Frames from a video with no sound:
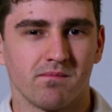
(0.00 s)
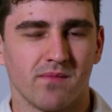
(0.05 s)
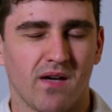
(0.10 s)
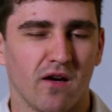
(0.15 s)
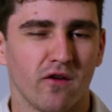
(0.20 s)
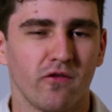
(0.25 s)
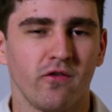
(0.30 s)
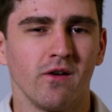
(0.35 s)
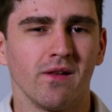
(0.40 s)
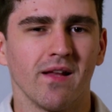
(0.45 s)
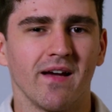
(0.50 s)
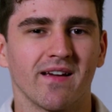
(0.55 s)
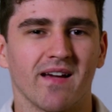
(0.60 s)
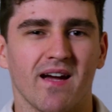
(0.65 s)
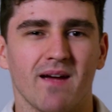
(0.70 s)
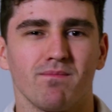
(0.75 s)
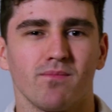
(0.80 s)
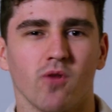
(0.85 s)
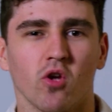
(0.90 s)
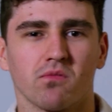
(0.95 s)
I feel like
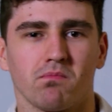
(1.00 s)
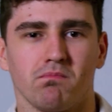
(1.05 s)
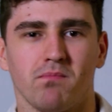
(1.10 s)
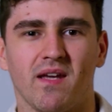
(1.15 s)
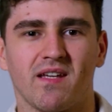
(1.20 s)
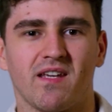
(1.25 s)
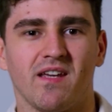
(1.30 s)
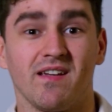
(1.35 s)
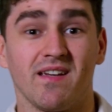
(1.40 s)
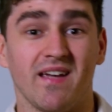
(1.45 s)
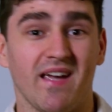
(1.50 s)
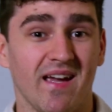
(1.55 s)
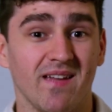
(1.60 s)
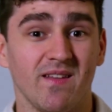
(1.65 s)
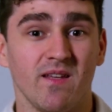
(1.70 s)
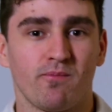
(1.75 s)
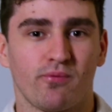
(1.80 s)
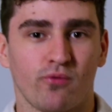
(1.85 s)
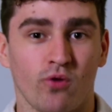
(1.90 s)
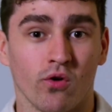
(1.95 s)
I'm not making
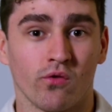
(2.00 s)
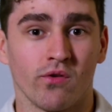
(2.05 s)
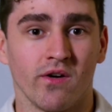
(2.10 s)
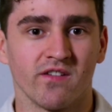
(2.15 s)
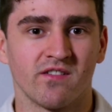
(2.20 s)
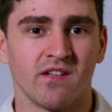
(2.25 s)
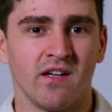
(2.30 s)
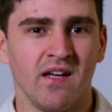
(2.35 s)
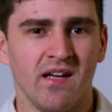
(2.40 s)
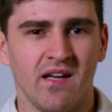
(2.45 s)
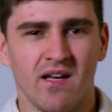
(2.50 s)
any progress